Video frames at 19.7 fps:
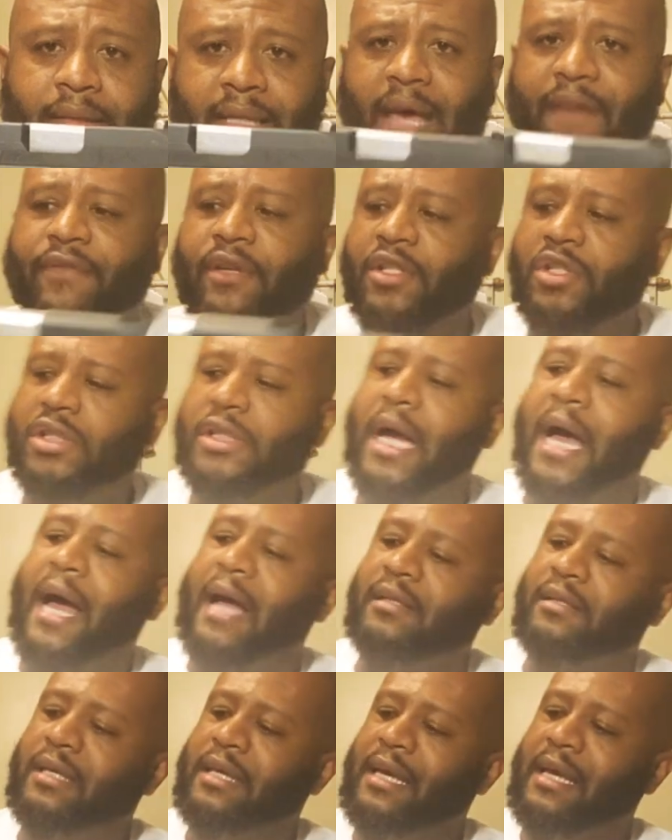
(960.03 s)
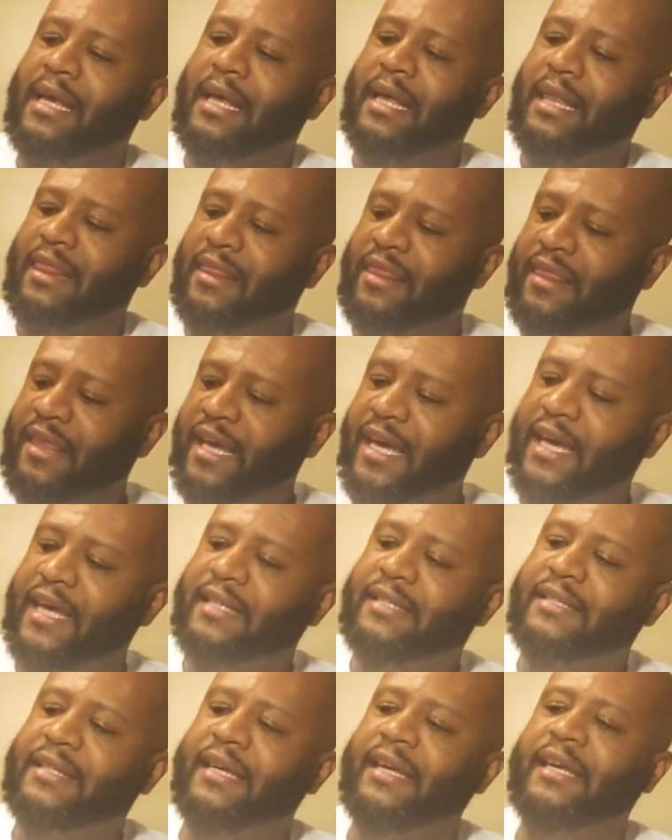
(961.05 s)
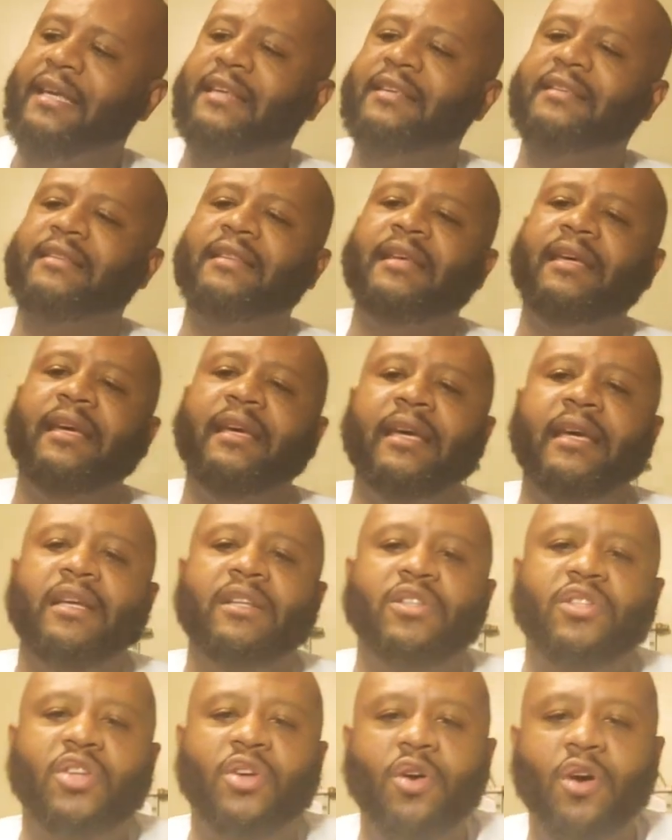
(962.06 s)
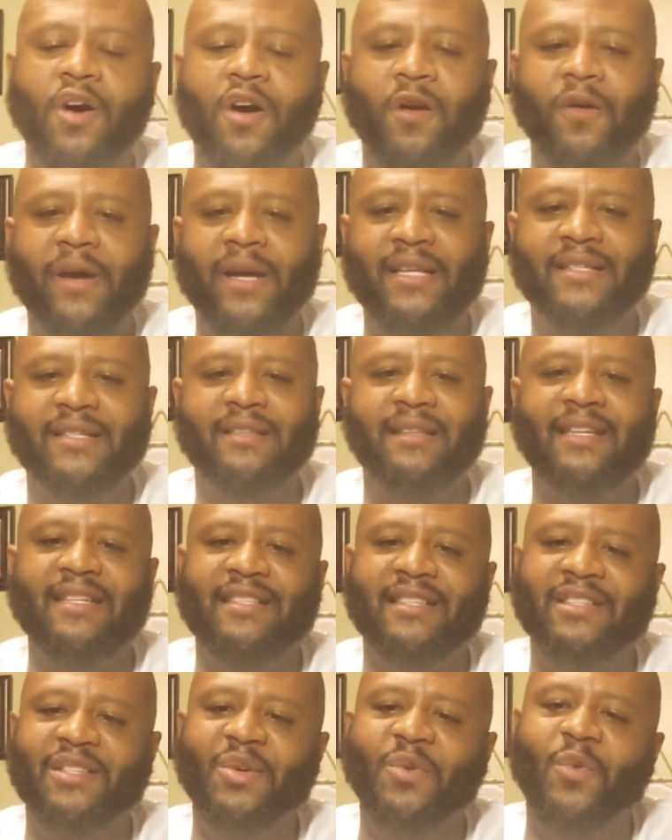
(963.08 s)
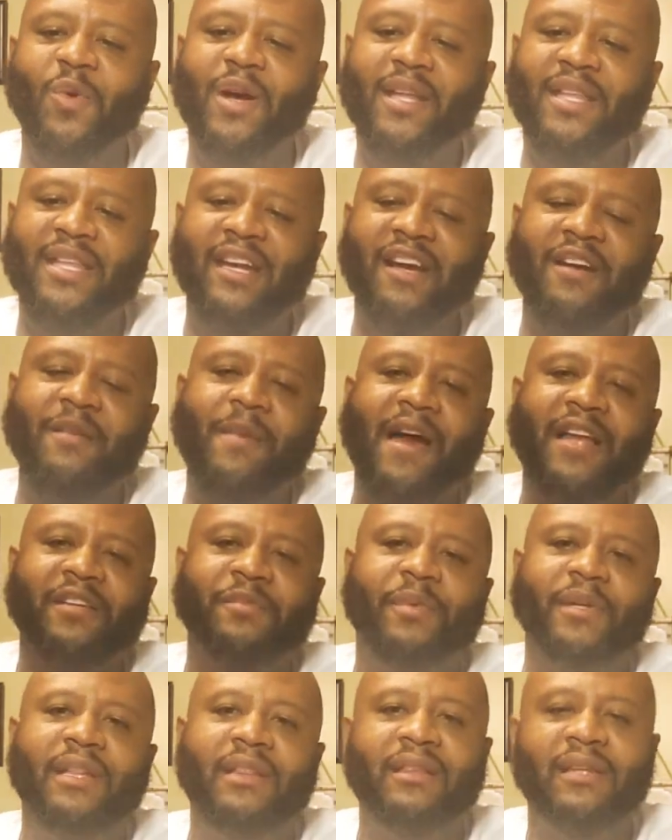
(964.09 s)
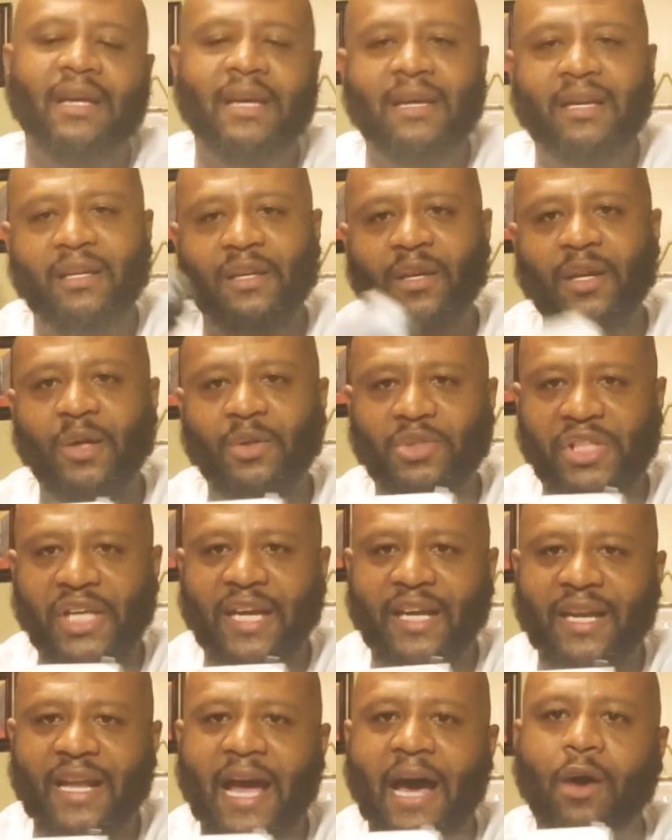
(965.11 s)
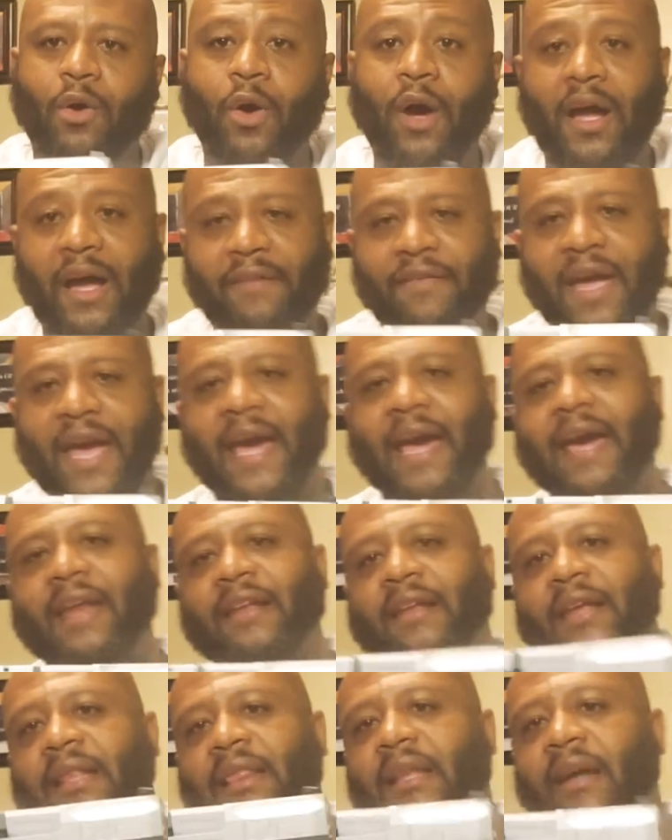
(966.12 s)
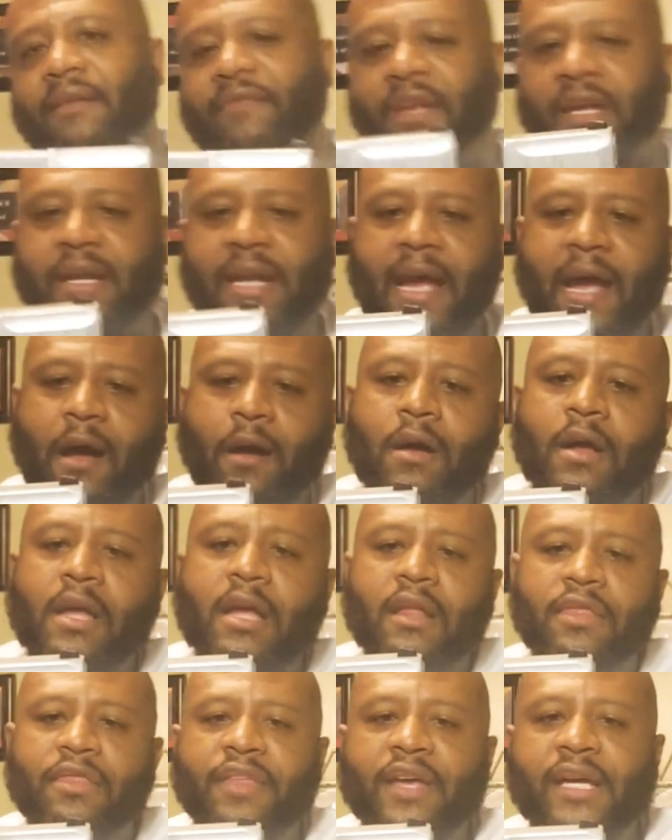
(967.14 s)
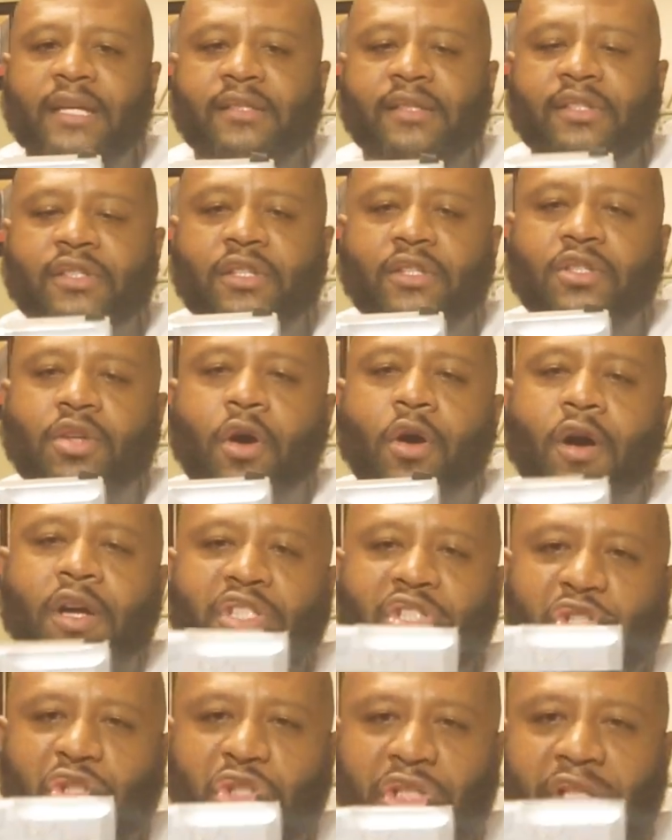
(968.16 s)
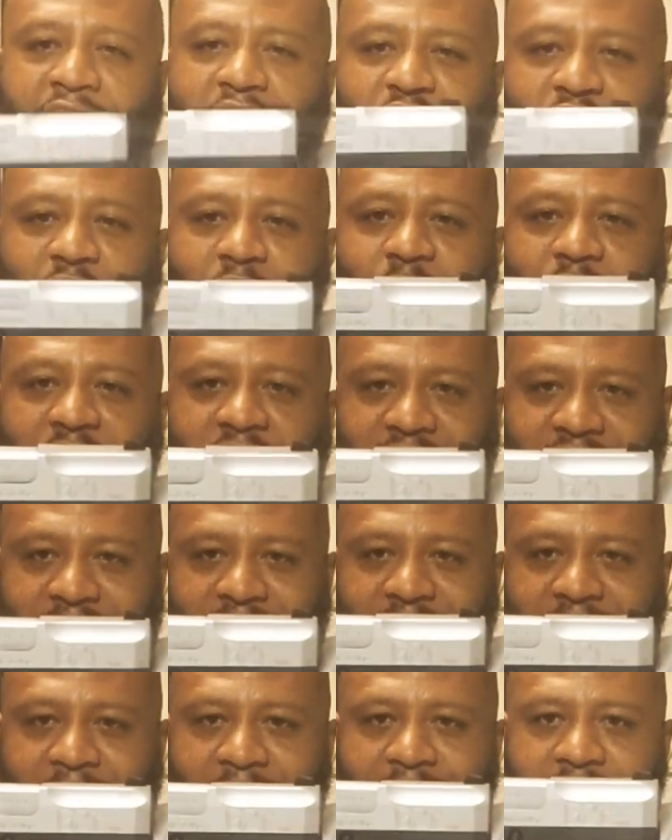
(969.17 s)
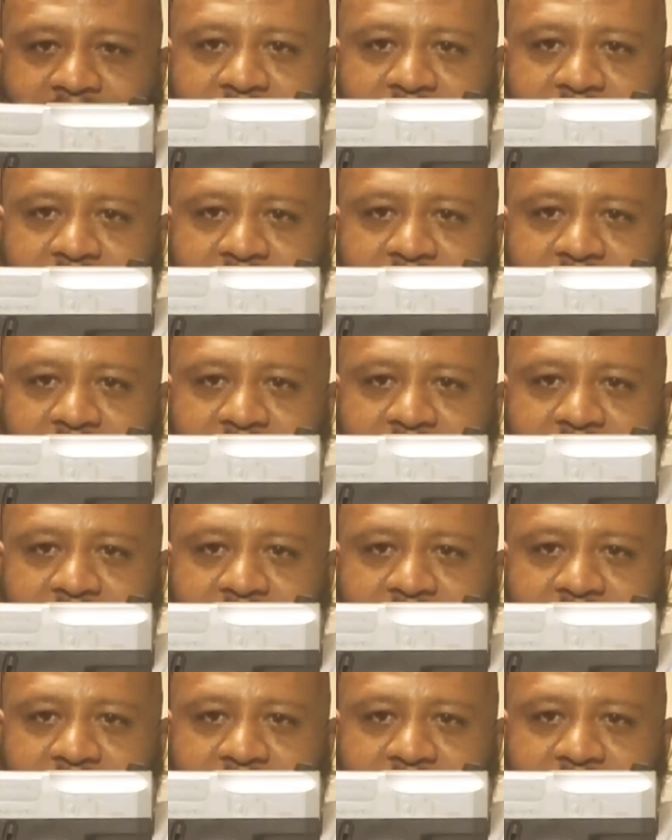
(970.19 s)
seven shots. This is the Taurus. This is the one that everybody's been, you know, checking out or have had, and they loved it now. This is the Taurus G2C.